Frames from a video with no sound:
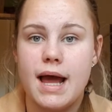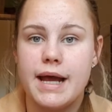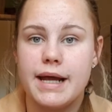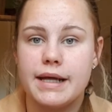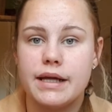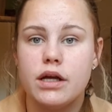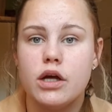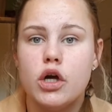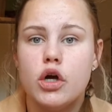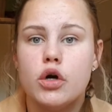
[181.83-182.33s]

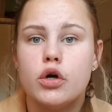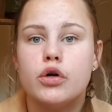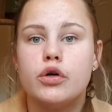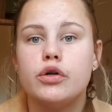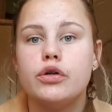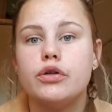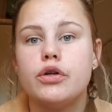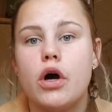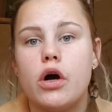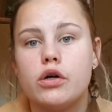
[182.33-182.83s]
A,
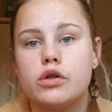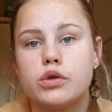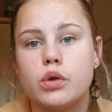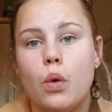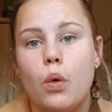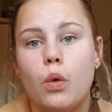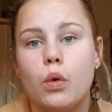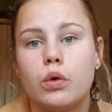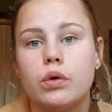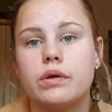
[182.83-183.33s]
who knows
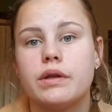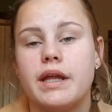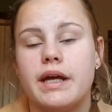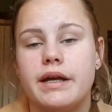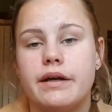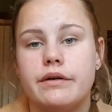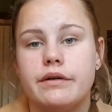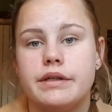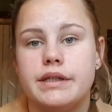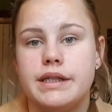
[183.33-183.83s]
all
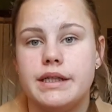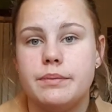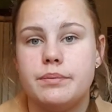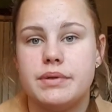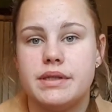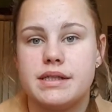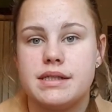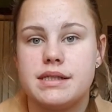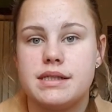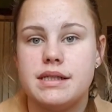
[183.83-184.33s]
their
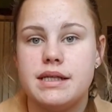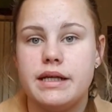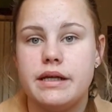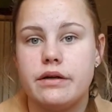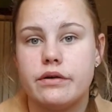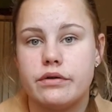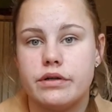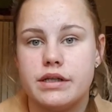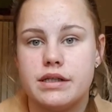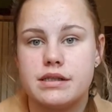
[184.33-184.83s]
deepest
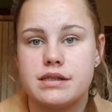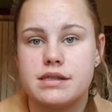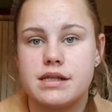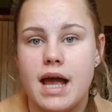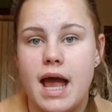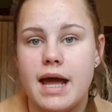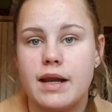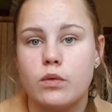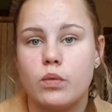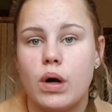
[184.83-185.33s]
secrets,
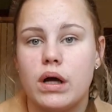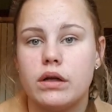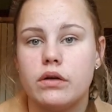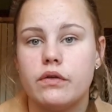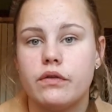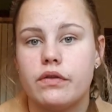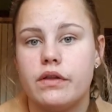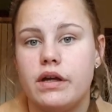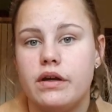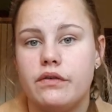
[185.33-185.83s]
and one
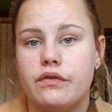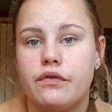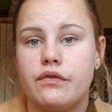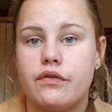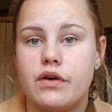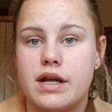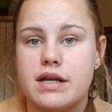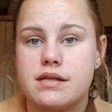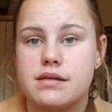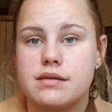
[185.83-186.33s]
of their
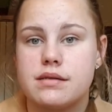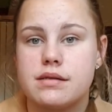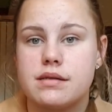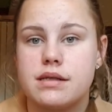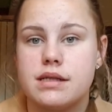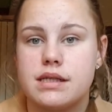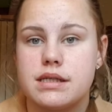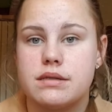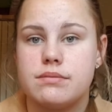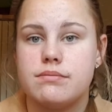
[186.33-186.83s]
friends
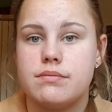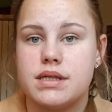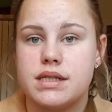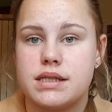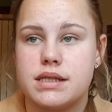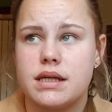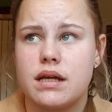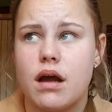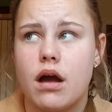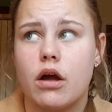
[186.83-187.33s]
is
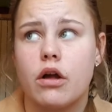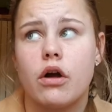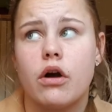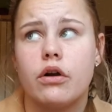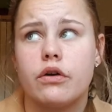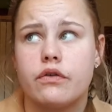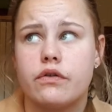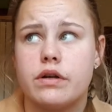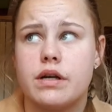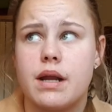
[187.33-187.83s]
missing. I
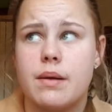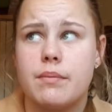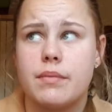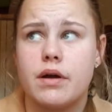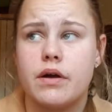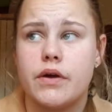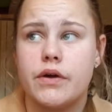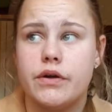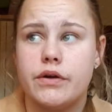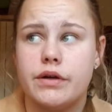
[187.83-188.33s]
can't
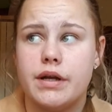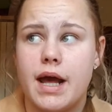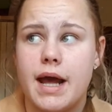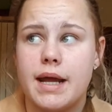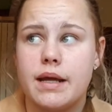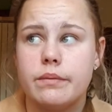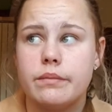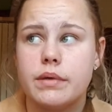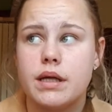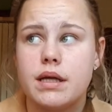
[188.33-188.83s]
remember her
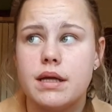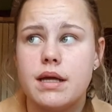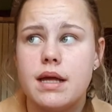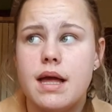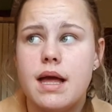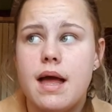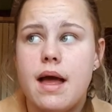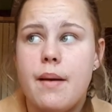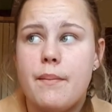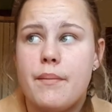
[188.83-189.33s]
name,
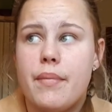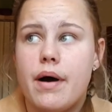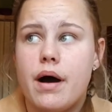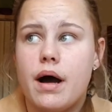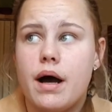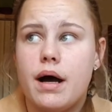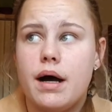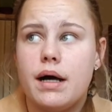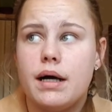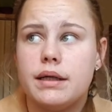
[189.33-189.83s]

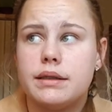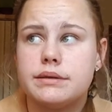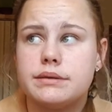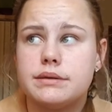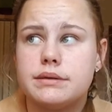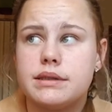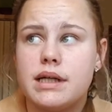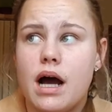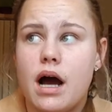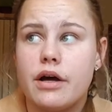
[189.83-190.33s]
but
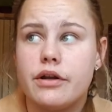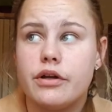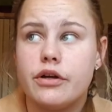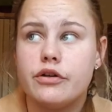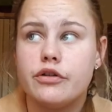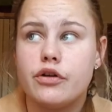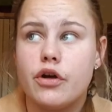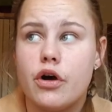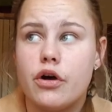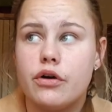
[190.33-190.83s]
I
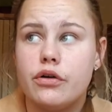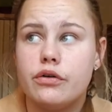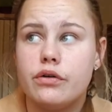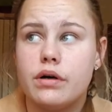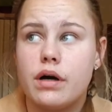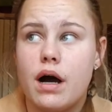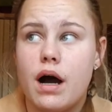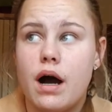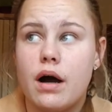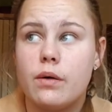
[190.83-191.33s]
don't know.
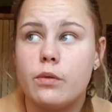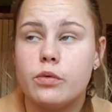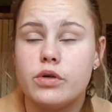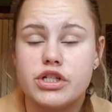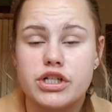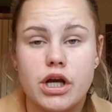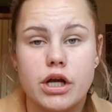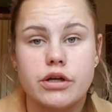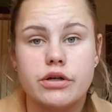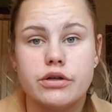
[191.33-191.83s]
I
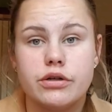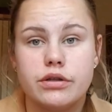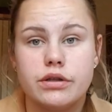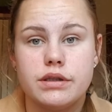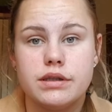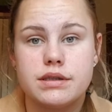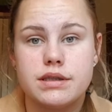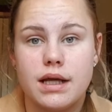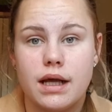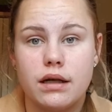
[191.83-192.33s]
wish I could
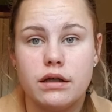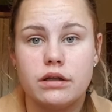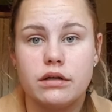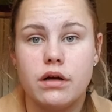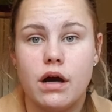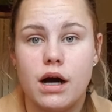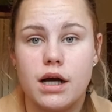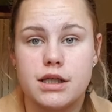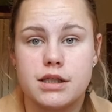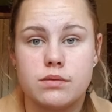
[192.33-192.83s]
tell you
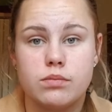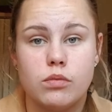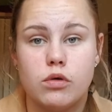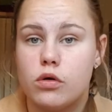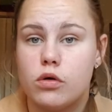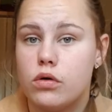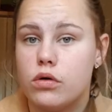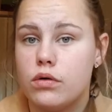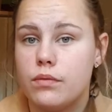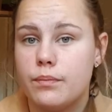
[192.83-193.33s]
guys
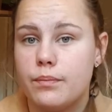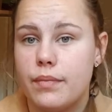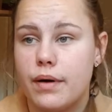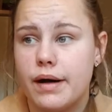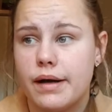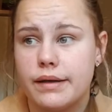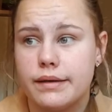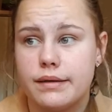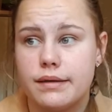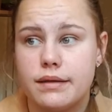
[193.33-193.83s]
more,
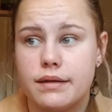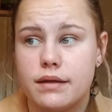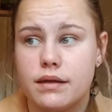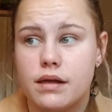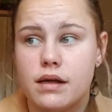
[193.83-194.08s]
but